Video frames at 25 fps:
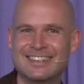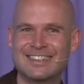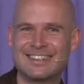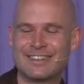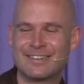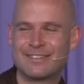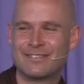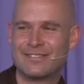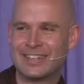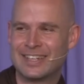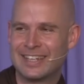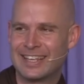
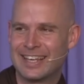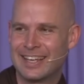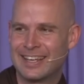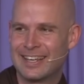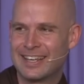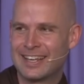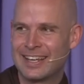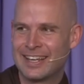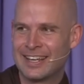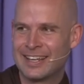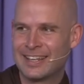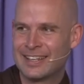but
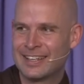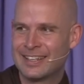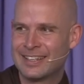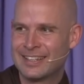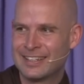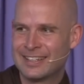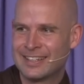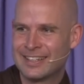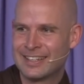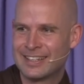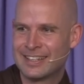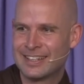
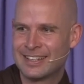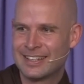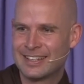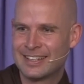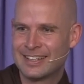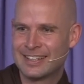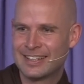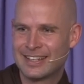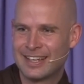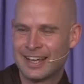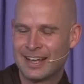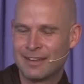
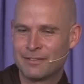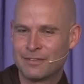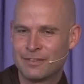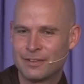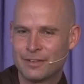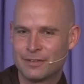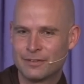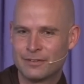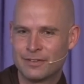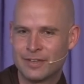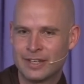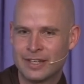I
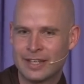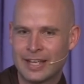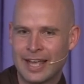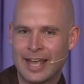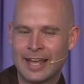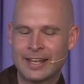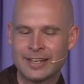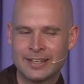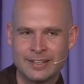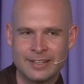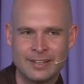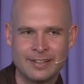feel very
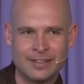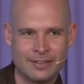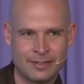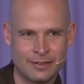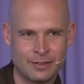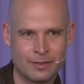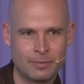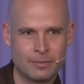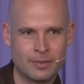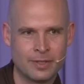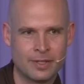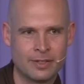at
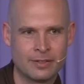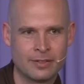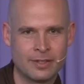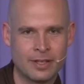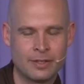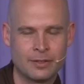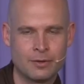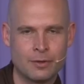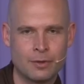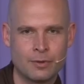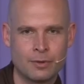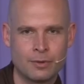ease, because I
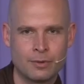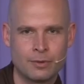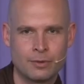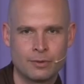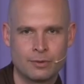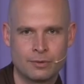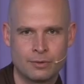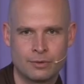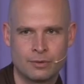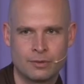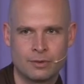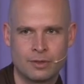
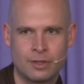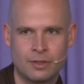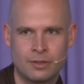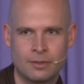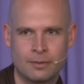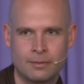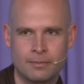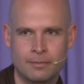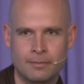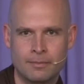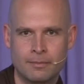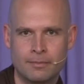know
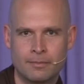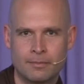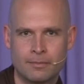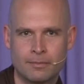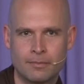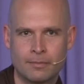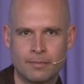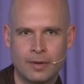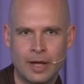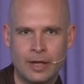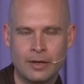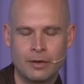
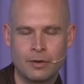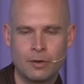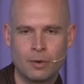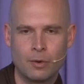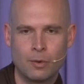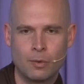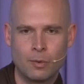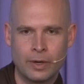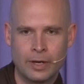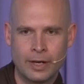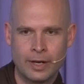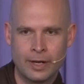
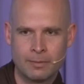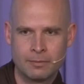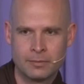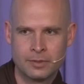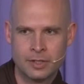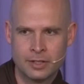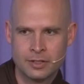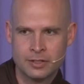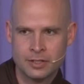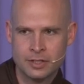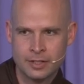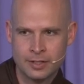when I'm
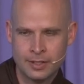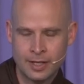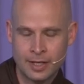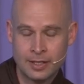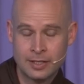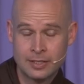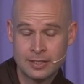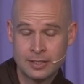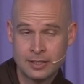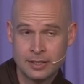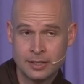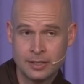touching
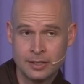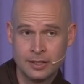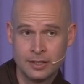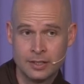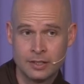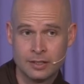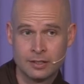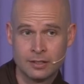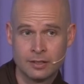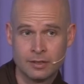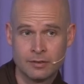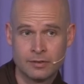that seed
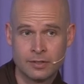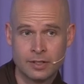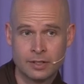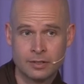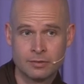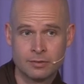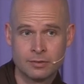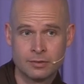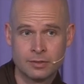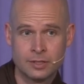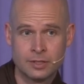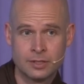of
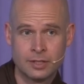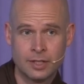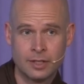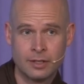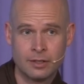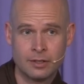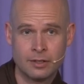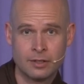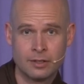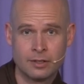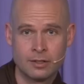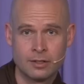sexual
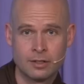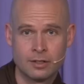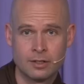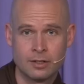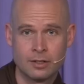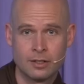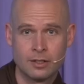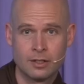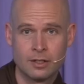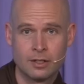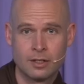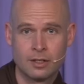desire,
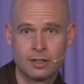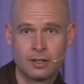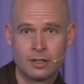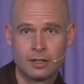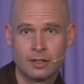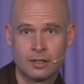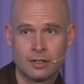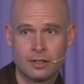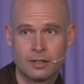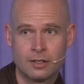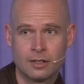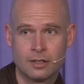
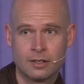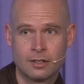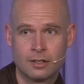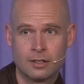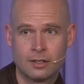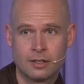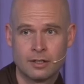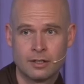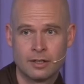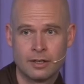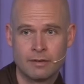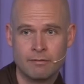
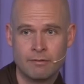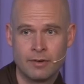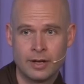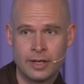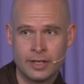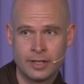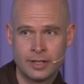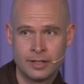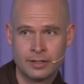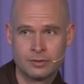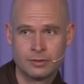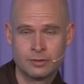
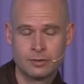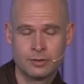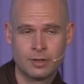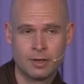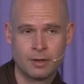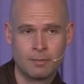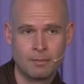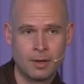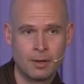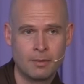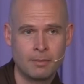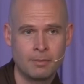inviting it to
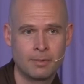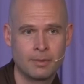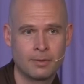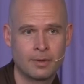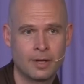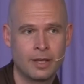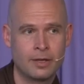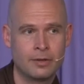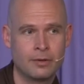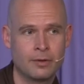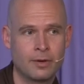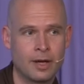come up.
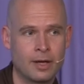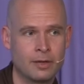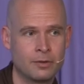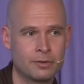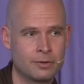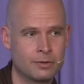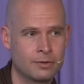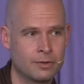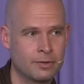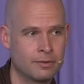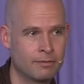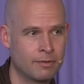I know how
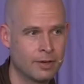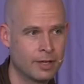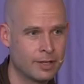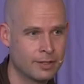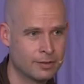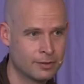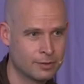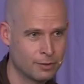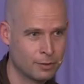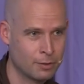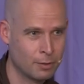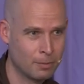to invite
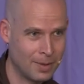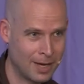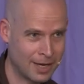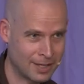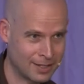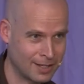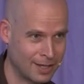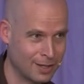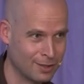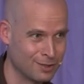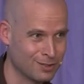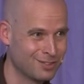it to go back
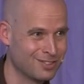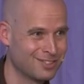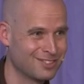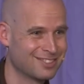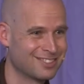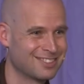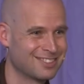down.